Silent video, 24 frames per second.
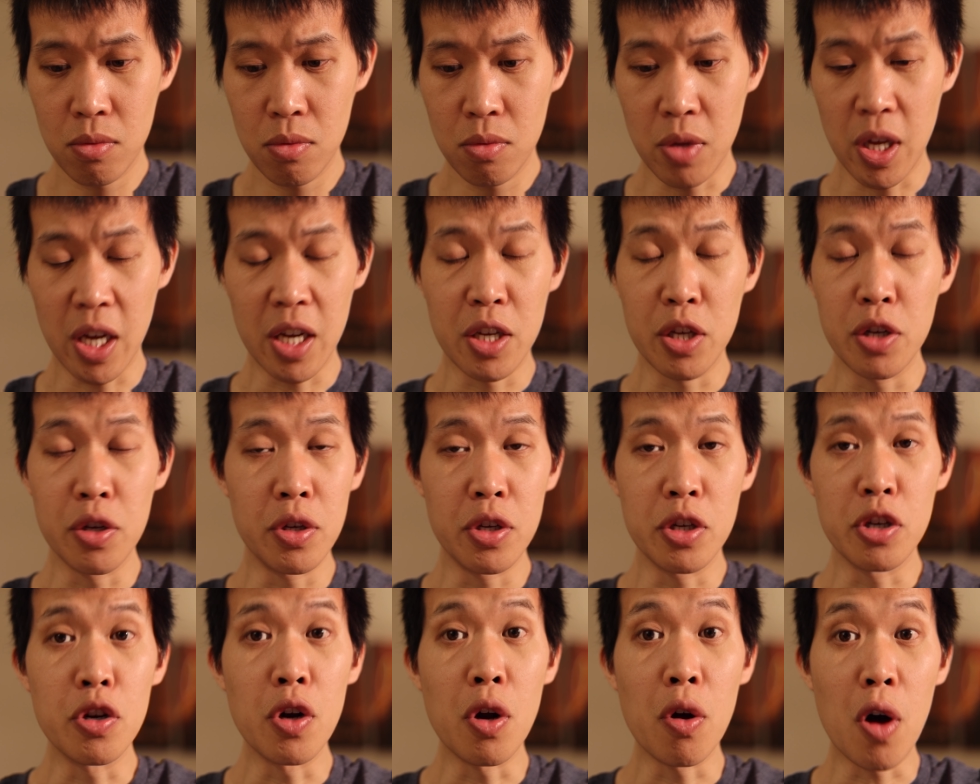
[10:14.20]
like
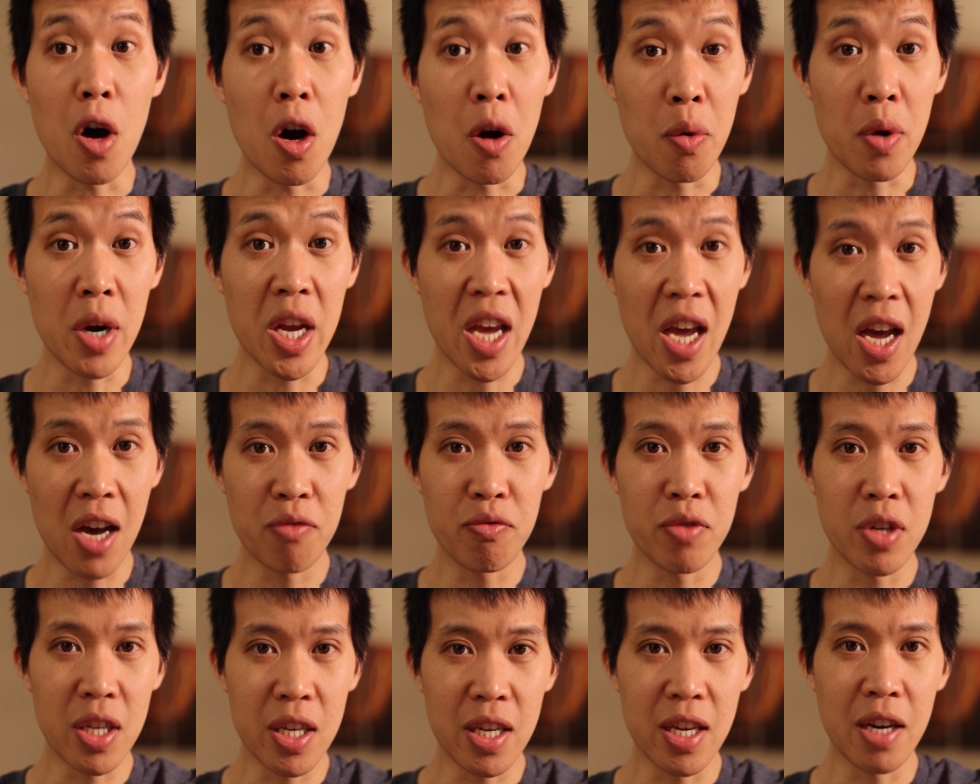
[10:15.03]
you don't already have
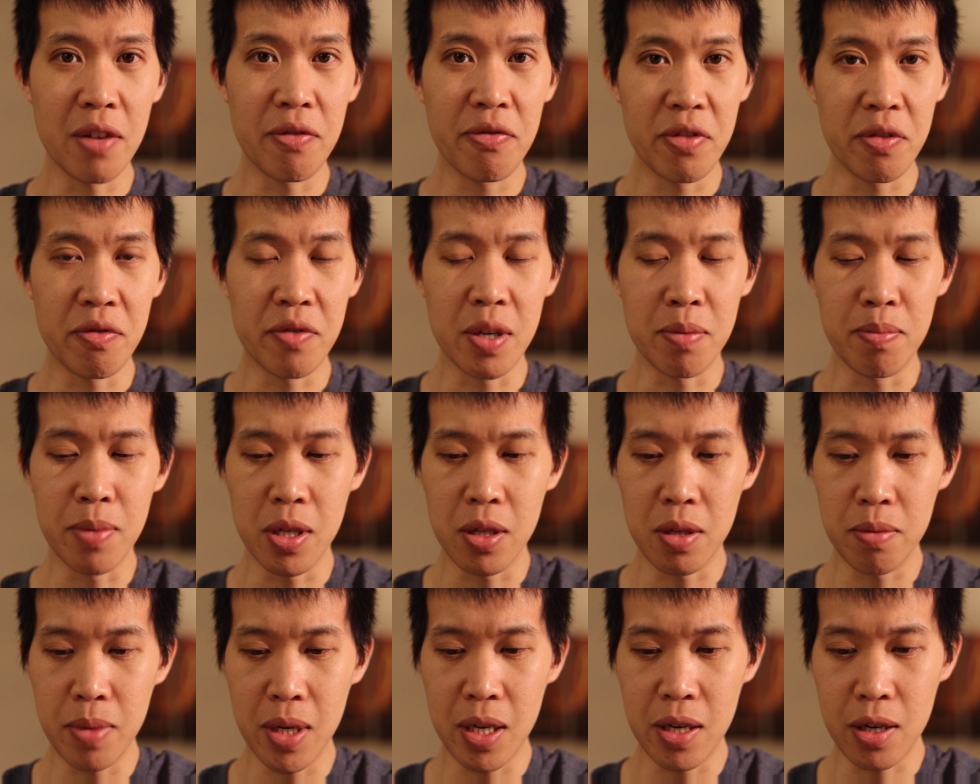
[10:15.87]
an EF
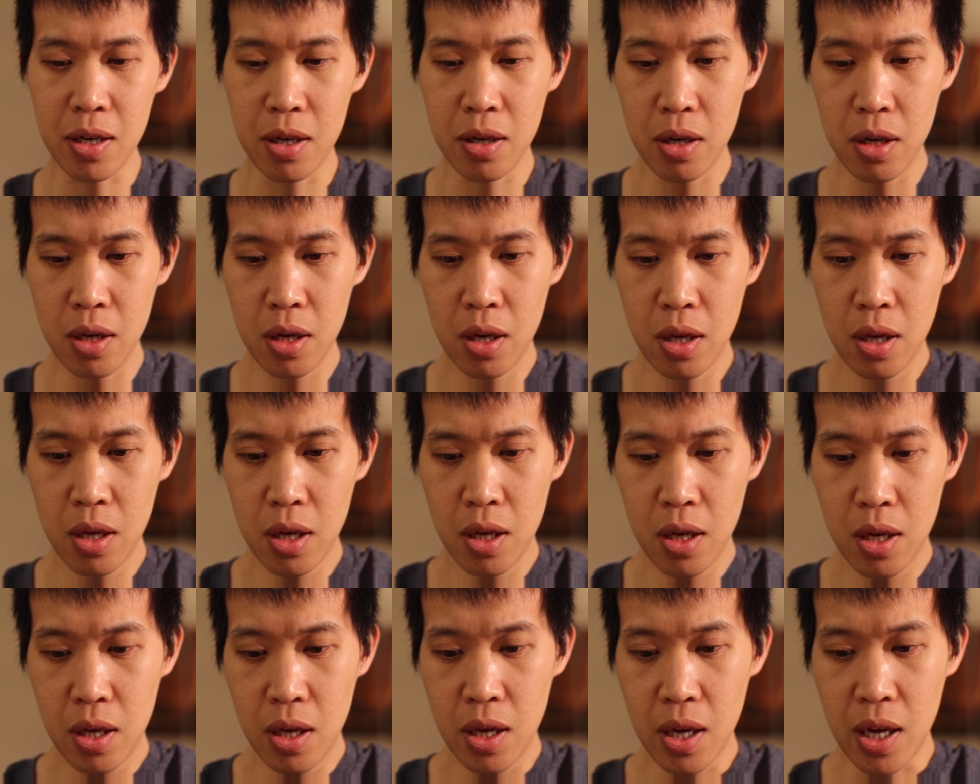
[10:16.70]
50mm.
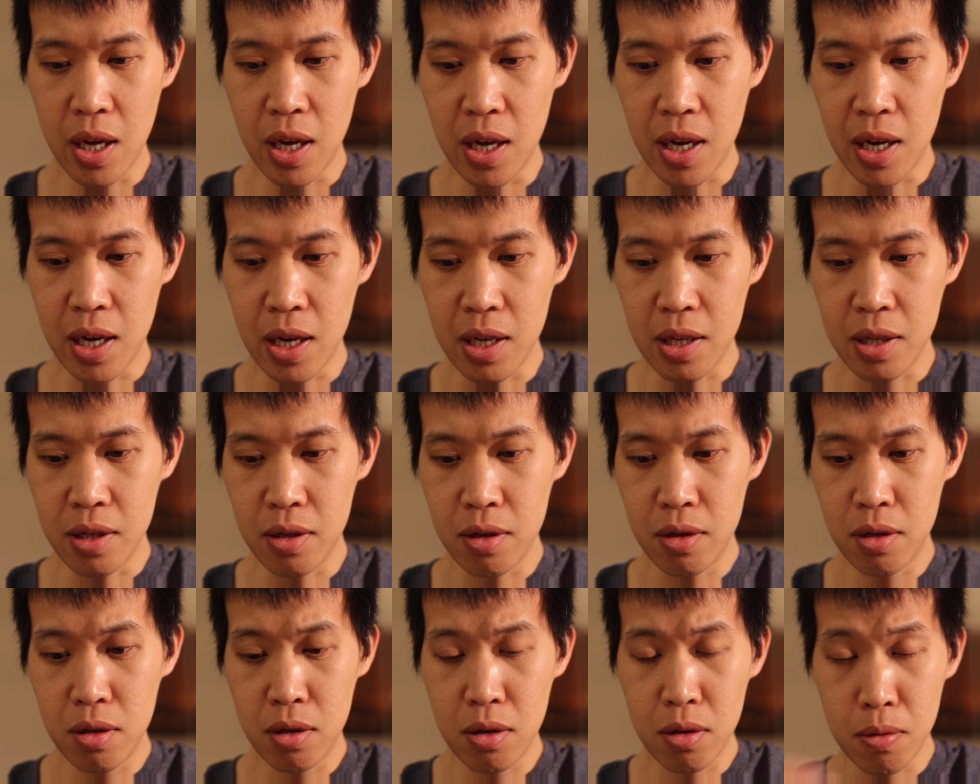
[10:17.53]
And
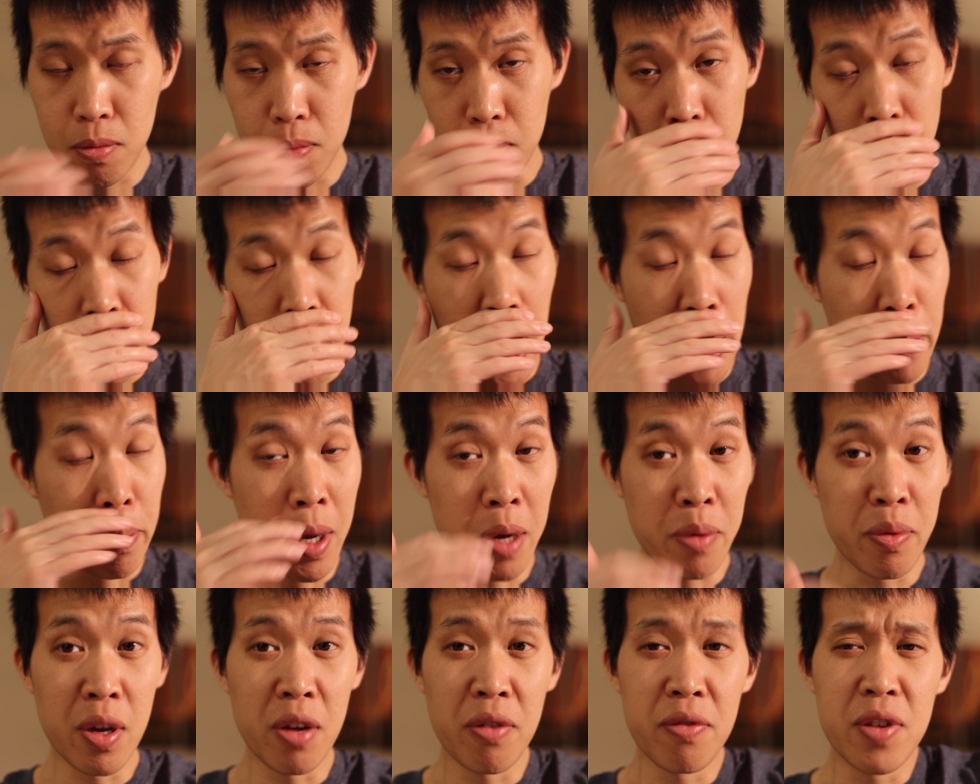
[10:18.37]
yeah,
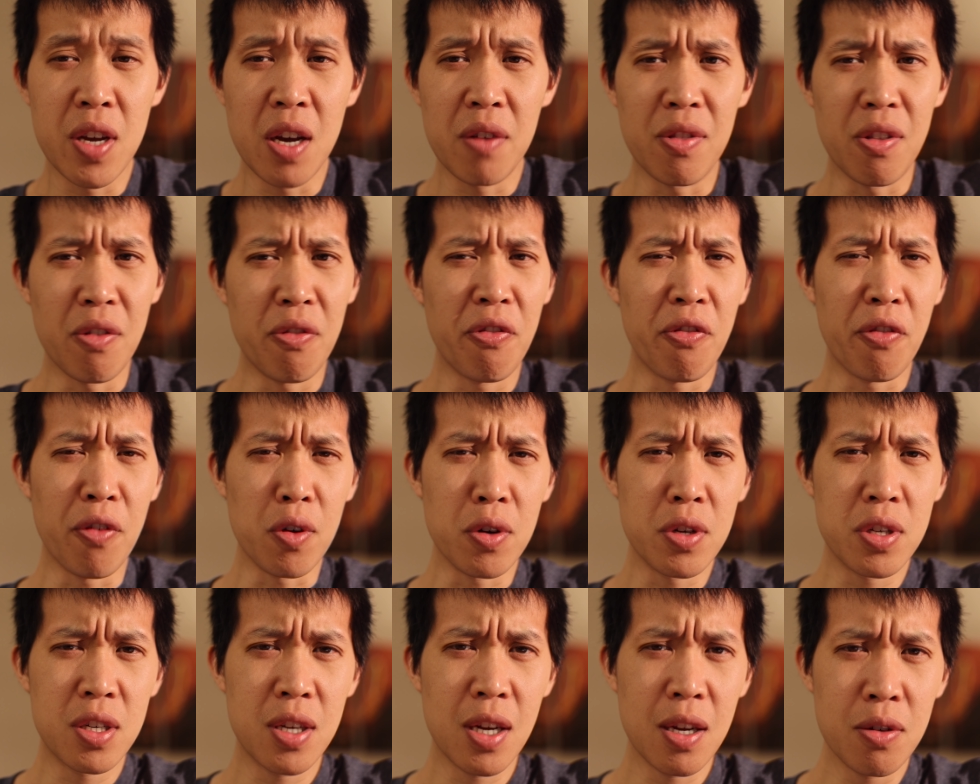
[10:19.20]
maybe if you have the
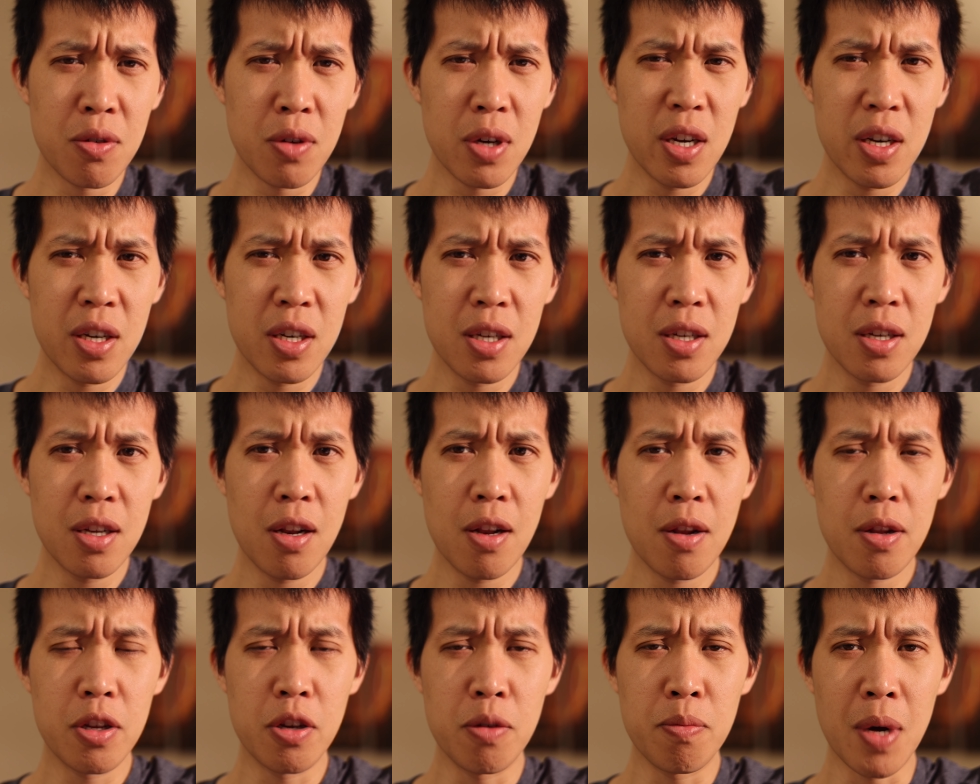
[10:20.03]
first
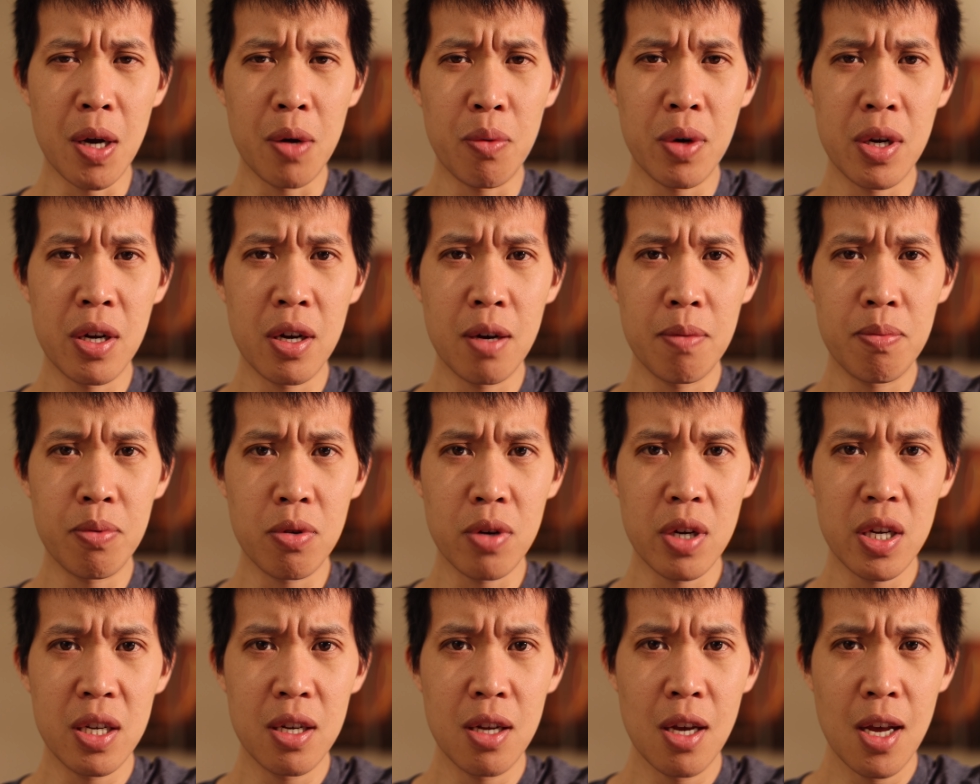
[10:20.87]
generation, you might want to
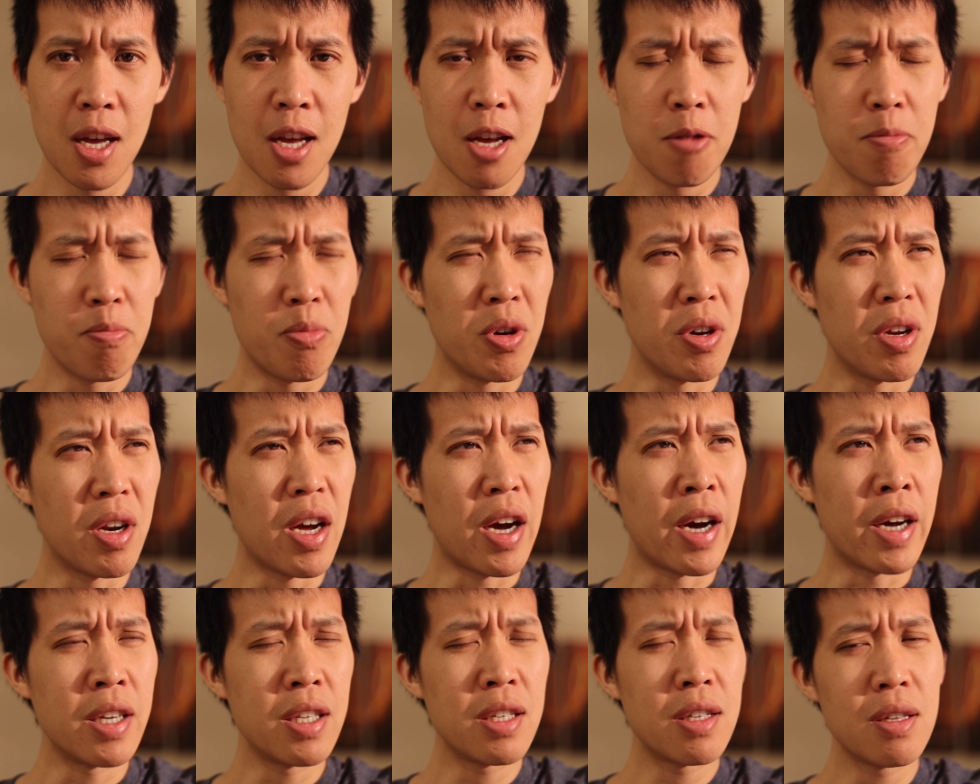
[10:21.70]
upgrade. But
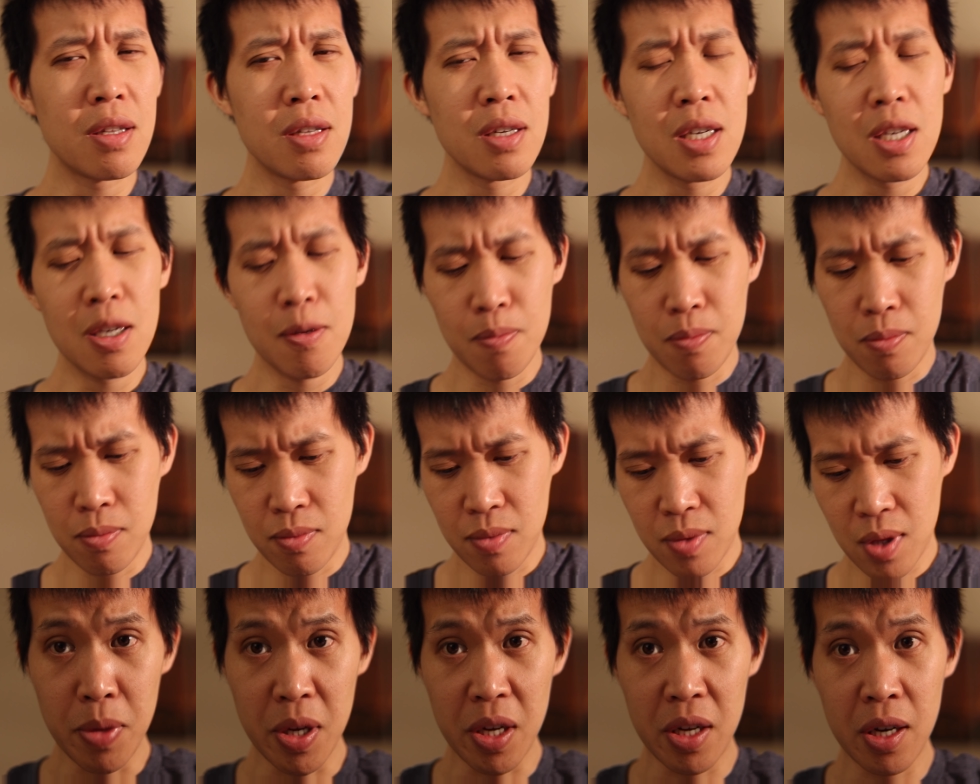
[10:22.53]
honestly,
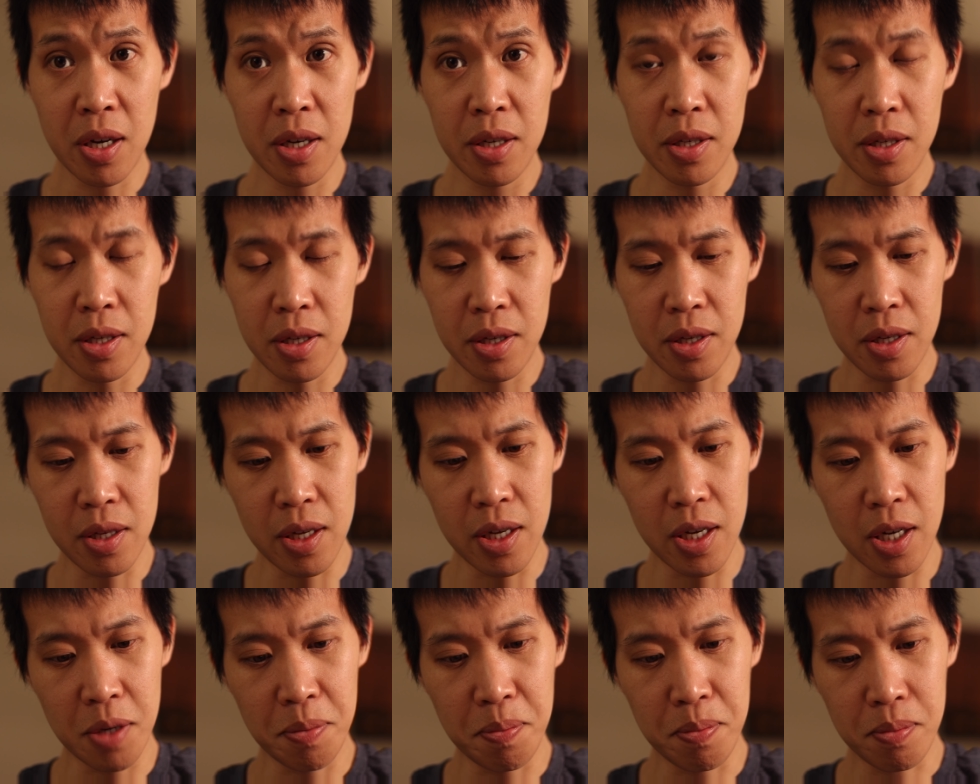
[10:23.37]
because this
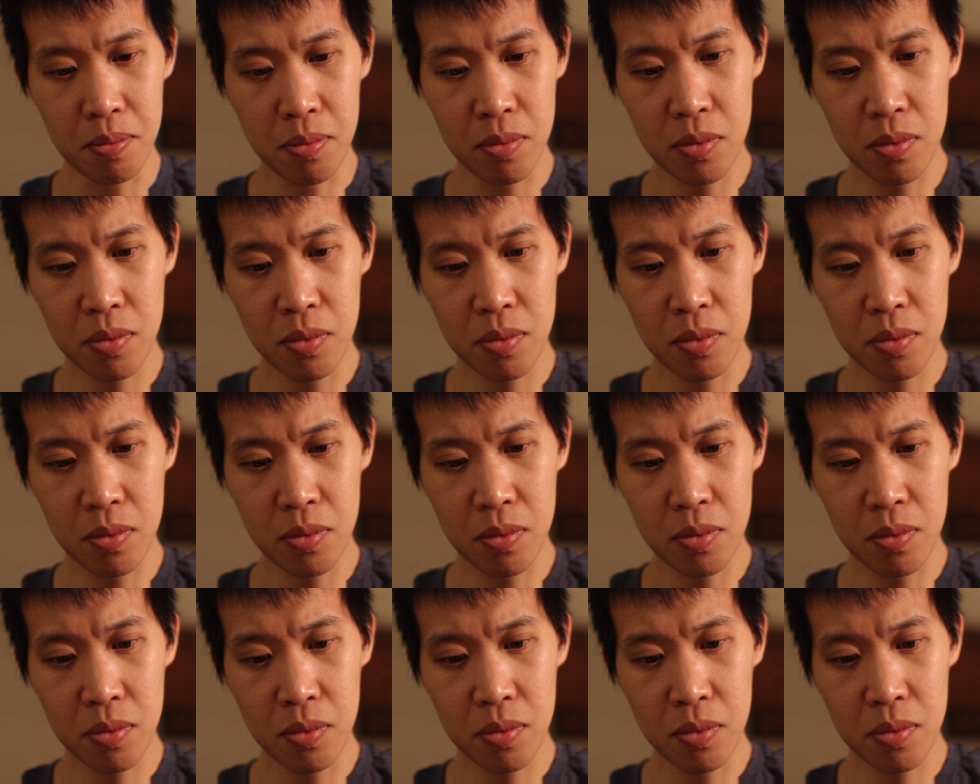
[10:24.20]
thing